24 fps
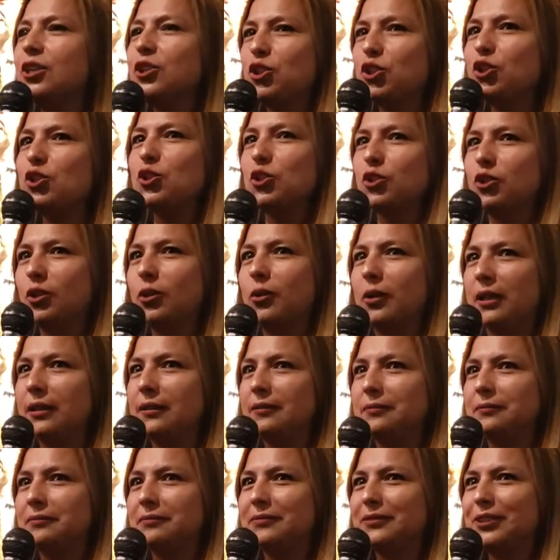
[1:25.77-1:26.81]
you should do it.
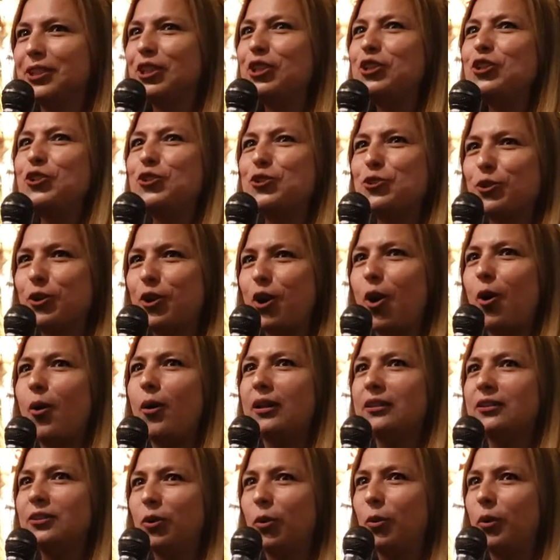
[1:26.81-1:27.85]
You should go
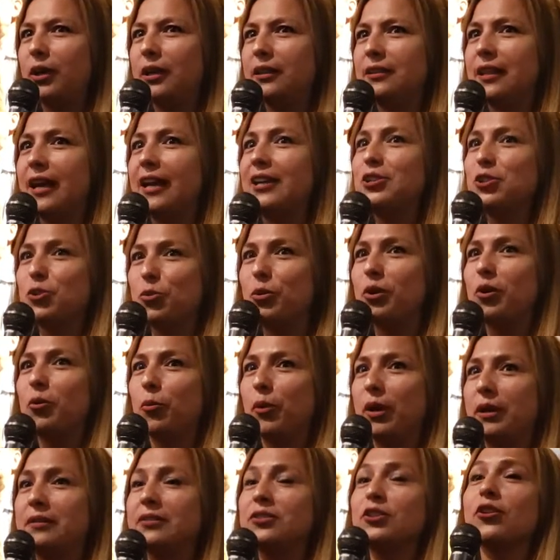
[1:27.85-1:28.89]
and do it, and you will win.